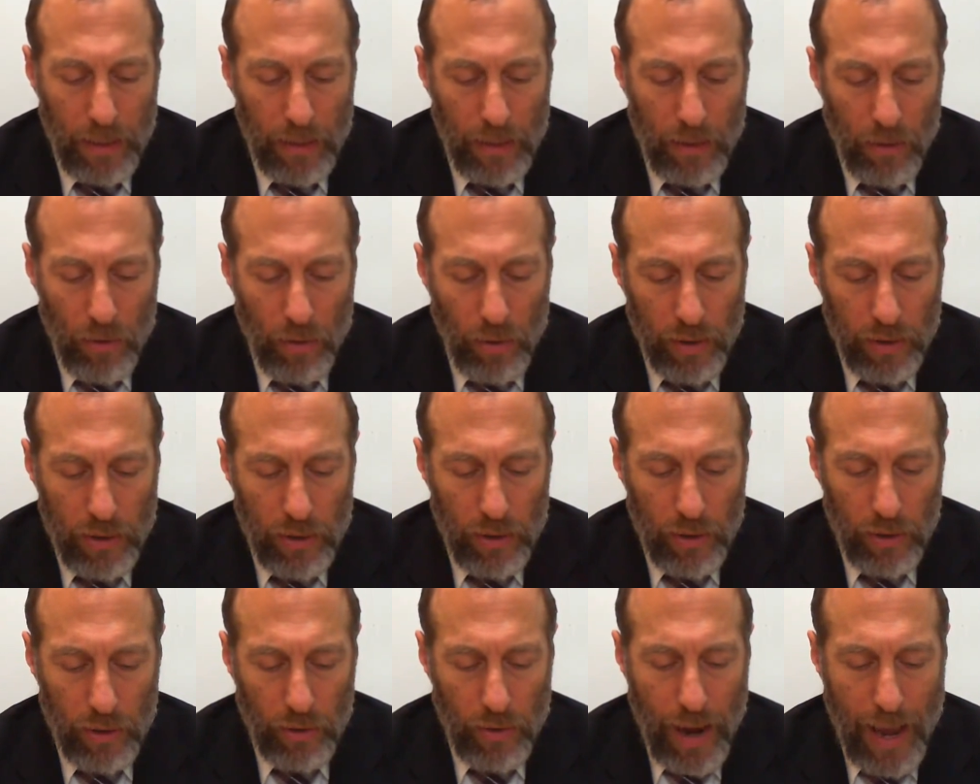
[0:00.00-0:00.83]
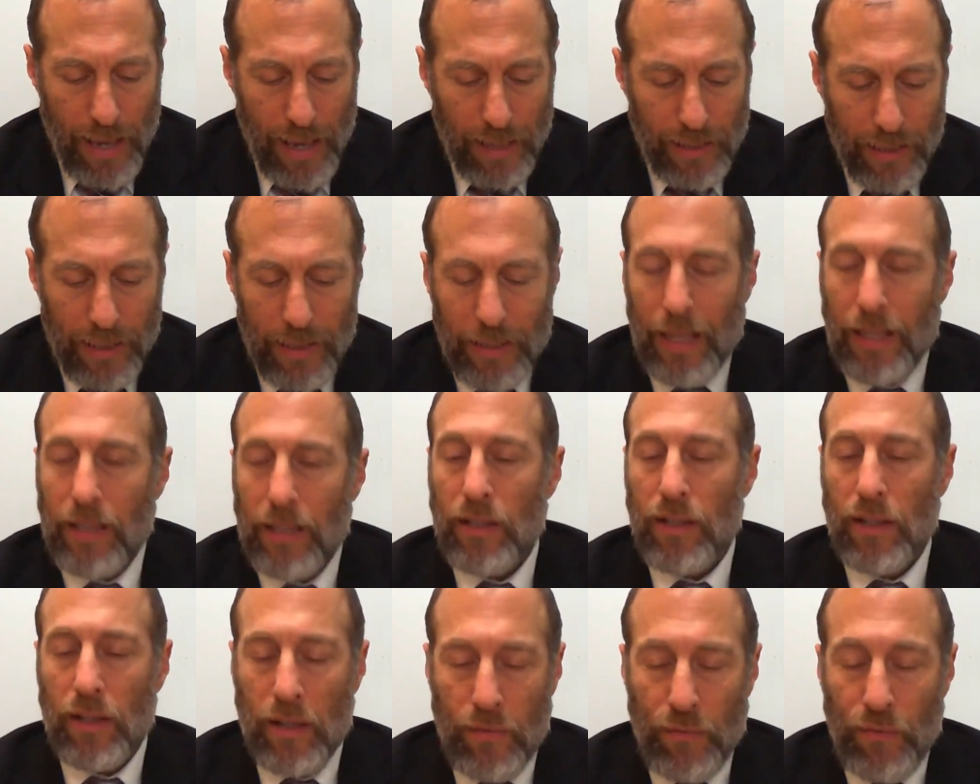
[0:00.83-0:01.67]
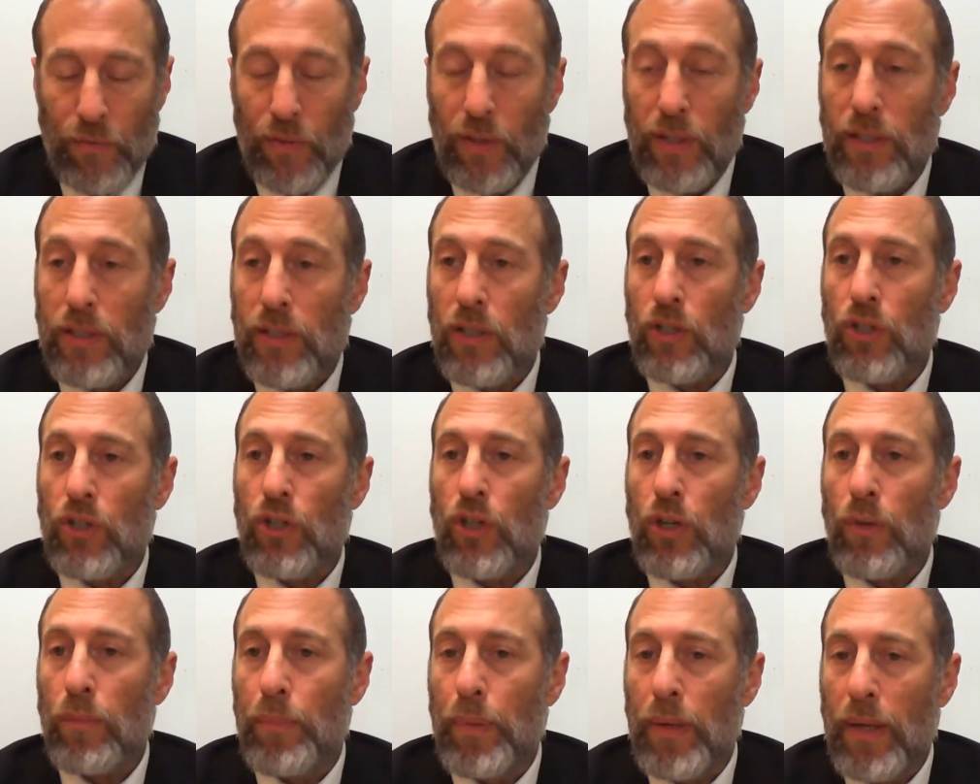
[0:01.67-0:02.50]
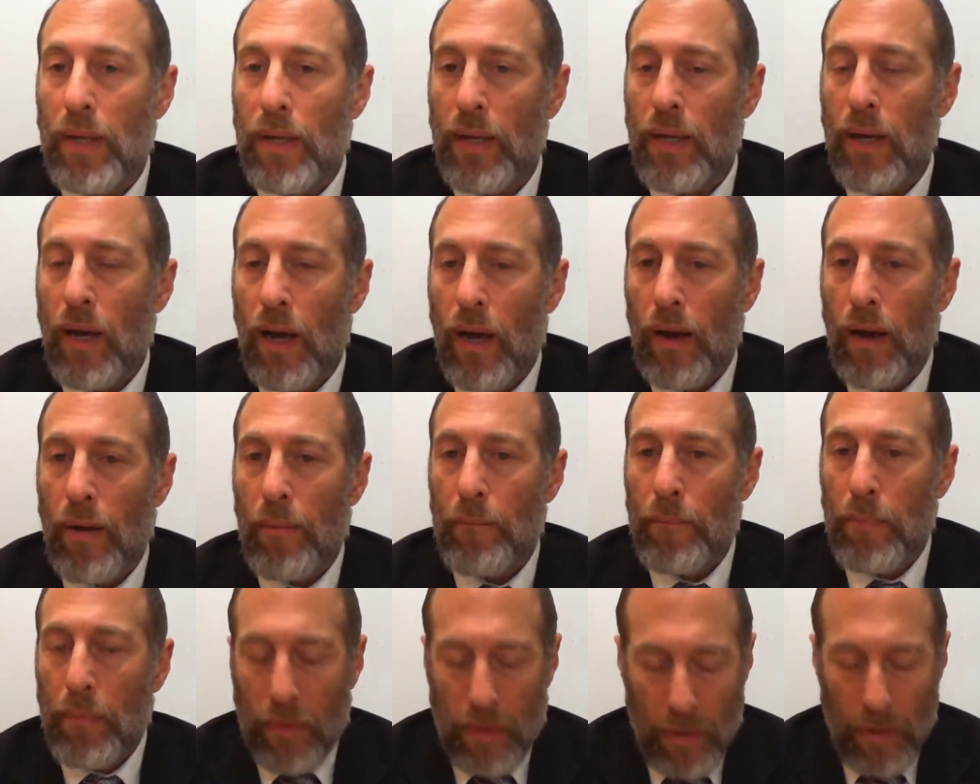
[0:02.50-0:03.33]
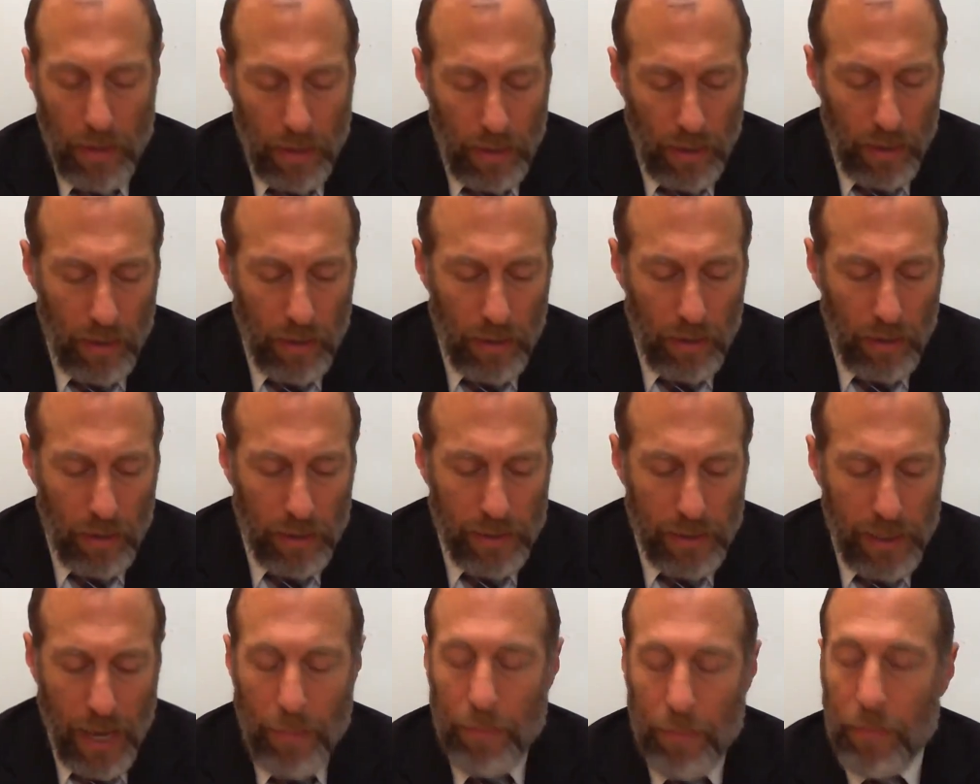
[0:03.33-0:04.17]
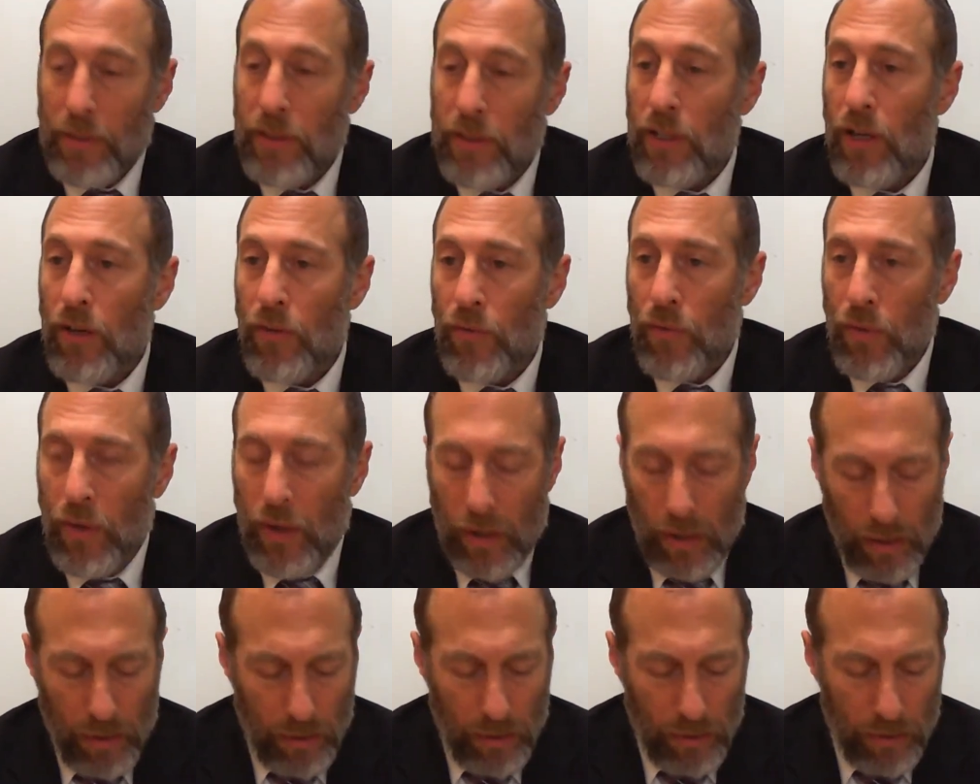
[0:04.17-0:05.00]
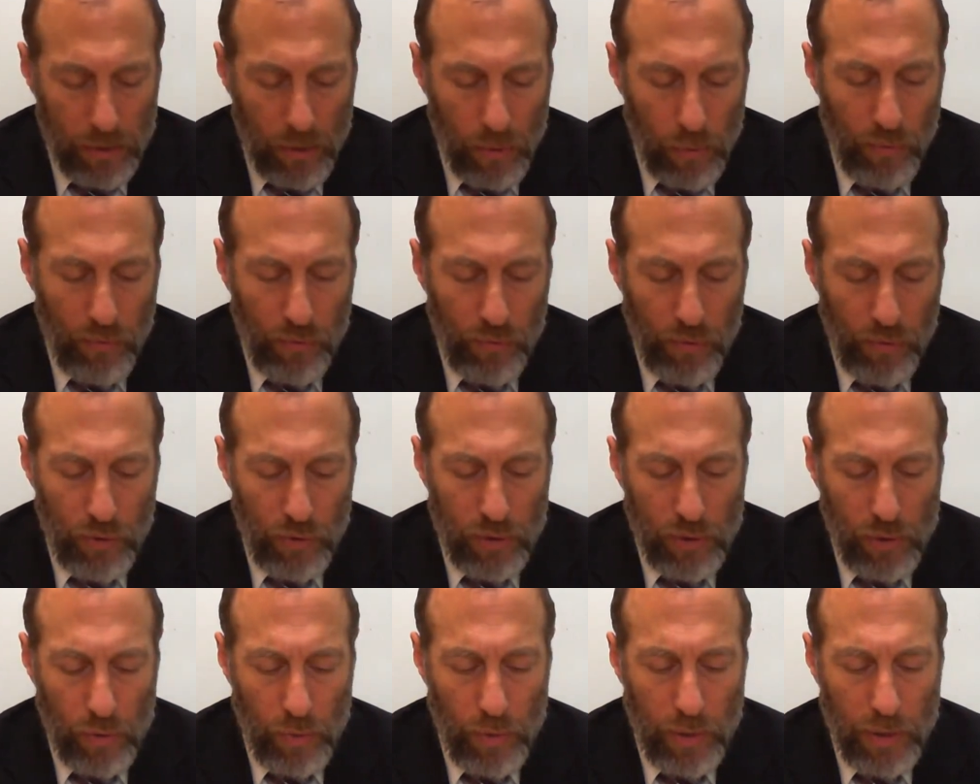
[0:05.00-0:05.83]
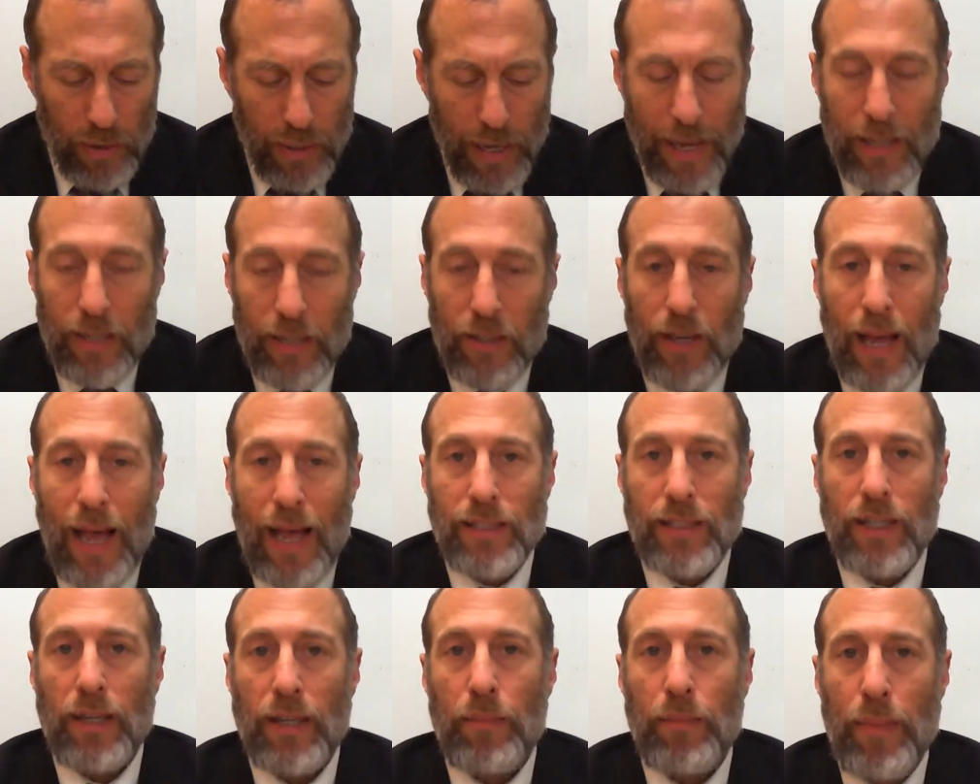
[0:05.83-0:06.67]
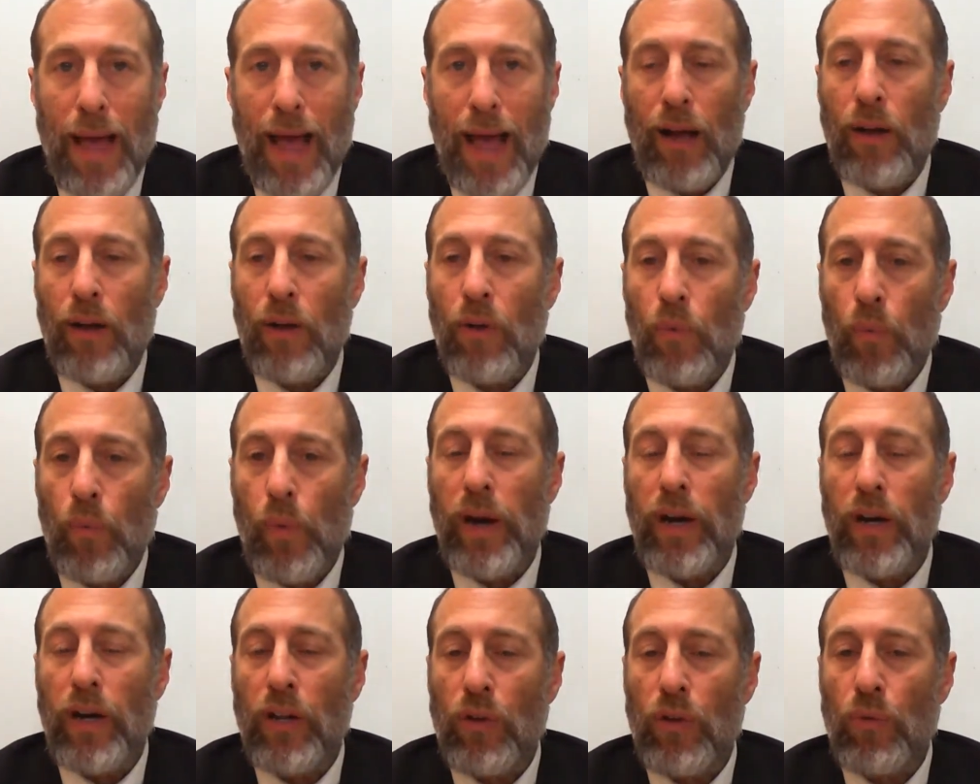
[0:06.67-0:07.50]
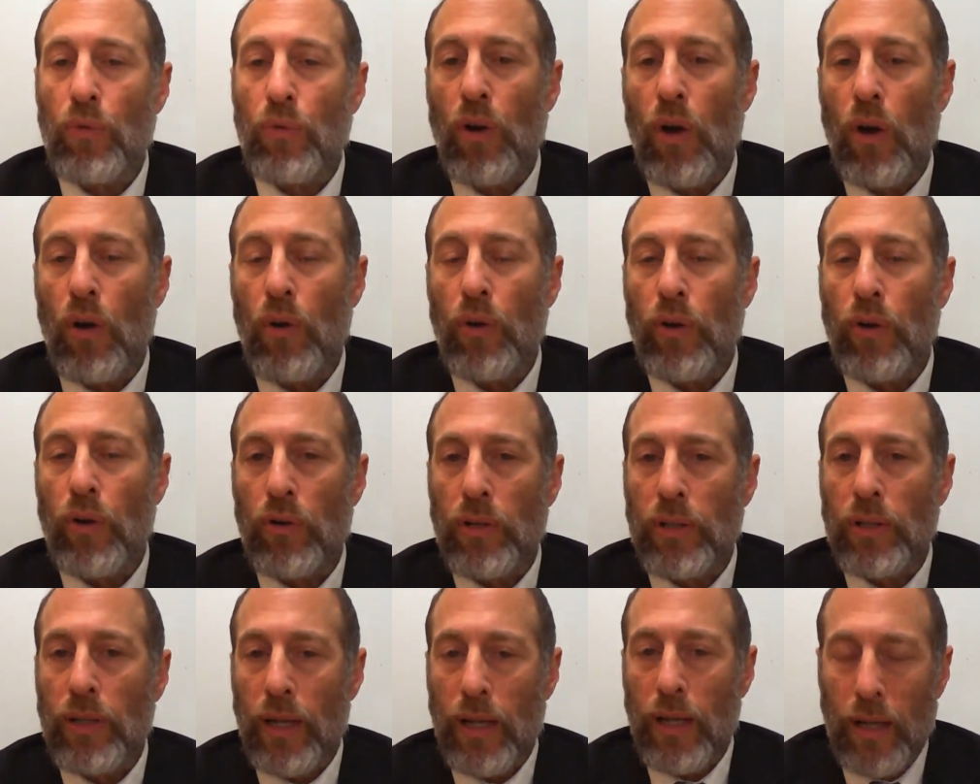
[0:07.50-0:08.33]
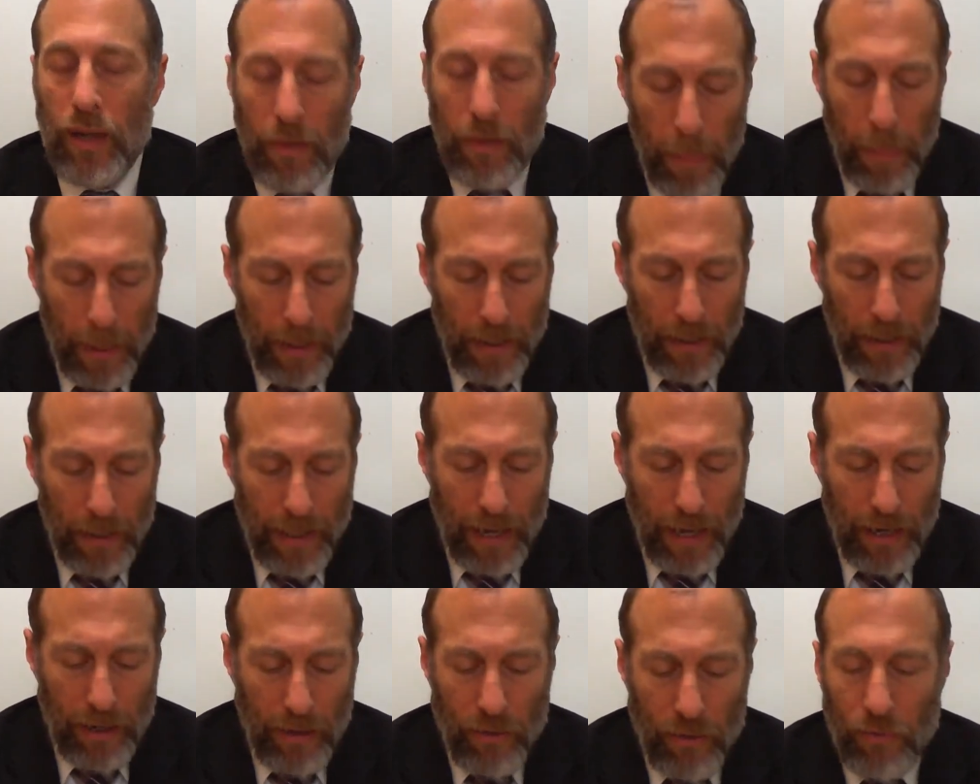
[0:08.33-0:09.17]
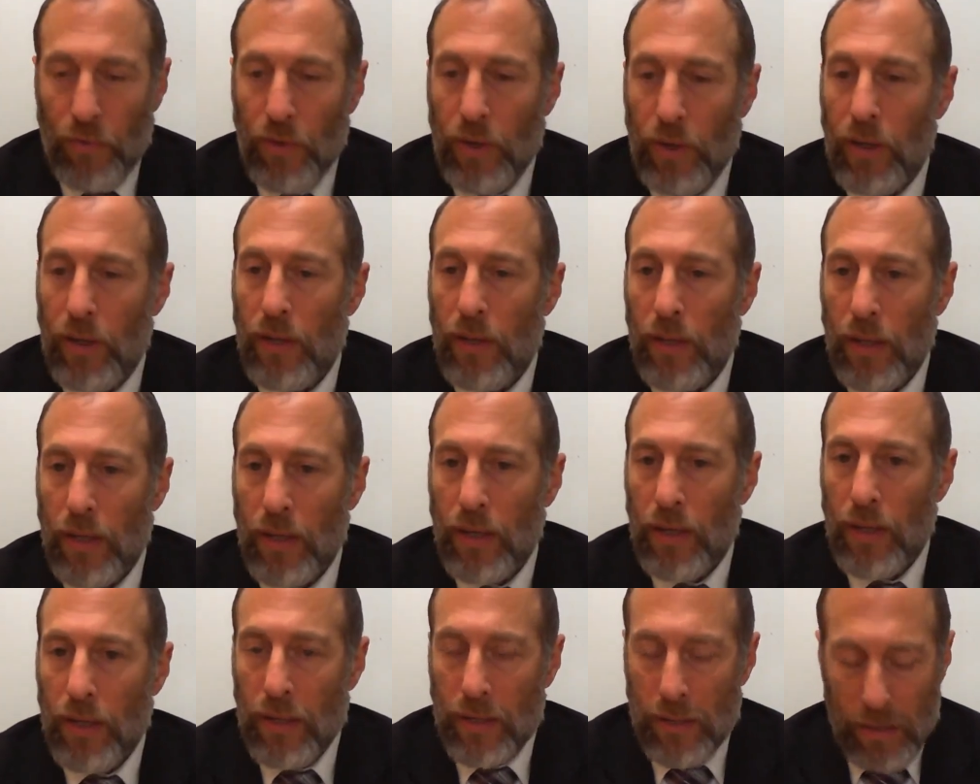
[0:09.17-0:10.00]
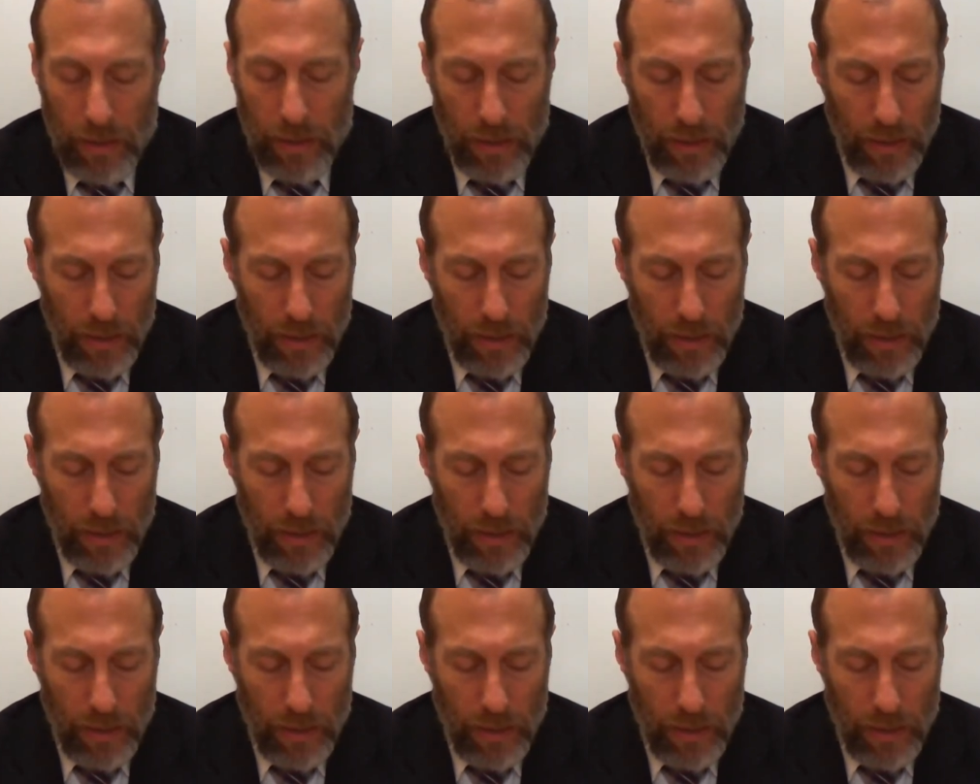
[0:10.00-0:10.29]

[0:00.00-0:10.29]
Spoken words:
According to you, you're asking that the kafisin should be same as the gavil. So he's asking back, where do you know your din that gavil is